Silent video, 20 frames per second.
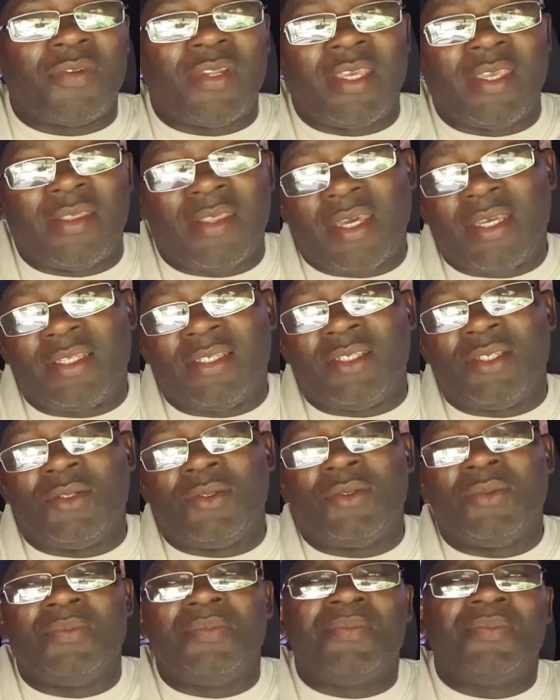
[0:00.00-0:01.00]
like that.
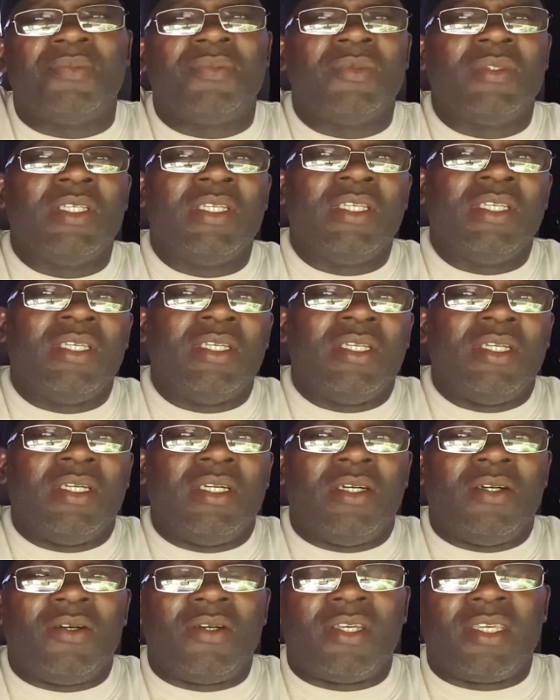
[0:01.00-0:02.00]

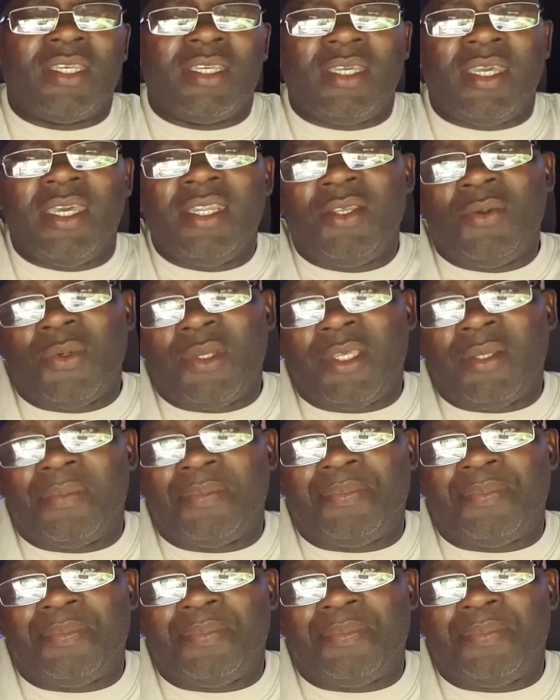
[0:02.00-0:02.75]
Okay, anyway,